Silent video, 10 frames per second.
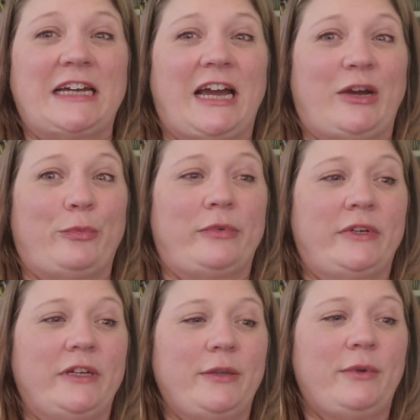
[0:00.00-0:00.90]
I
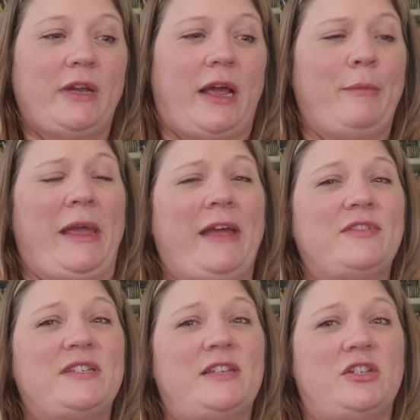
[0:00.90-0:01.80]
really want to, I may have
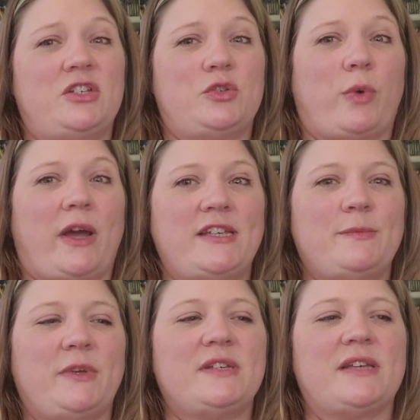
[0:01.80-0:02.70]
to stitch it twice
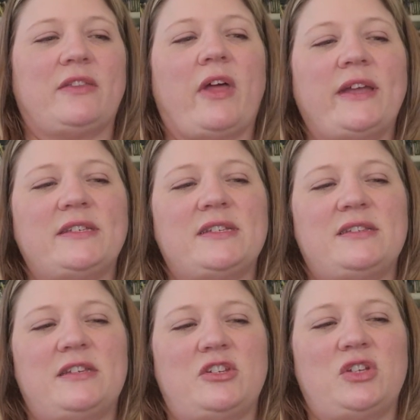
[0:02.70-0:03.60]
because I'd like to
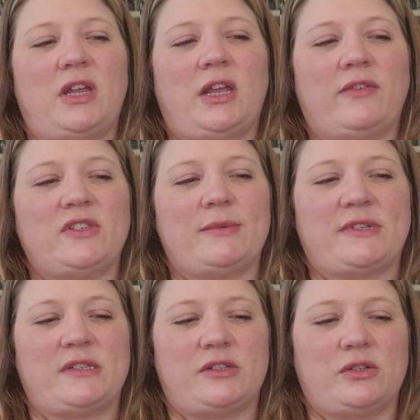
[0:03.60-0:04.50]
stitch it and give it to my
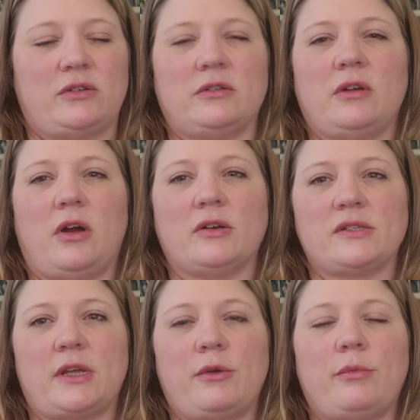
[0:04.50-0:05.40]
sister
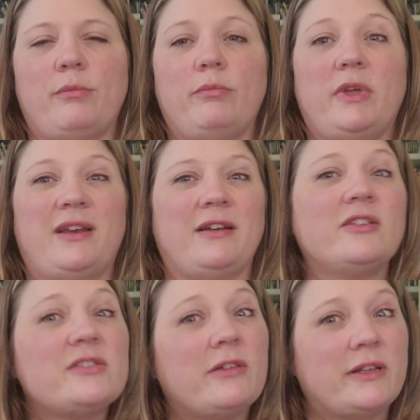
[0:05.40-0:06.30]
also. But I'd
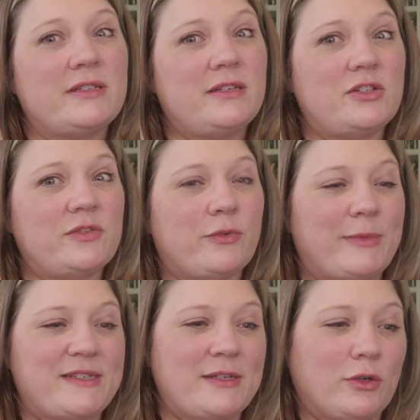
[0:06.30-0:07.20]
also like to stitch it for
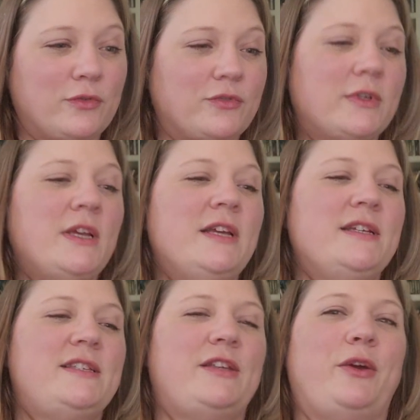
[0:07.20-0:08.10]
myself.
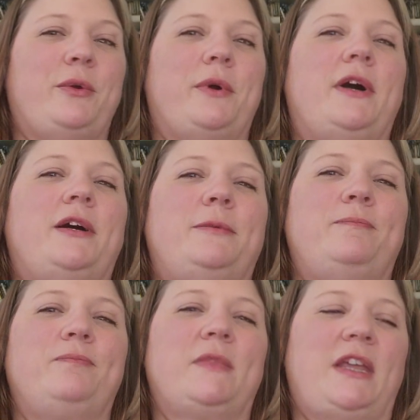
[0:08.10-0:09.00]
So
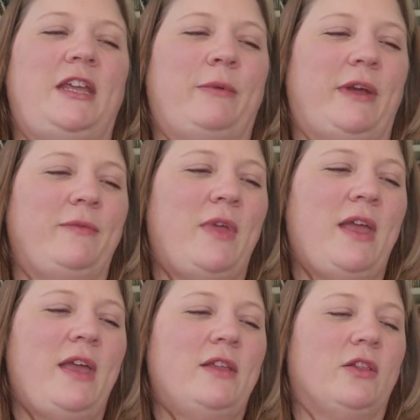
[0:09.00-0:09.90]
anyway,
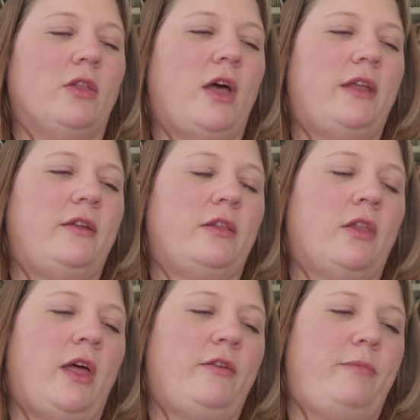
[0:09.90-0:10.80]
lot
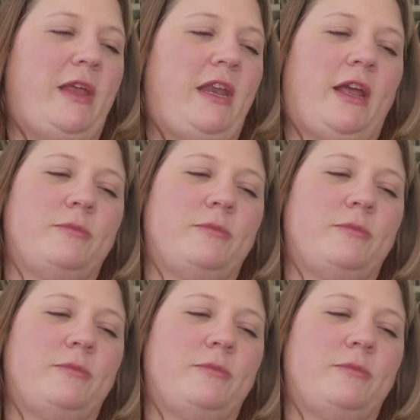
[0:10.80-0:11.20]
of meaning.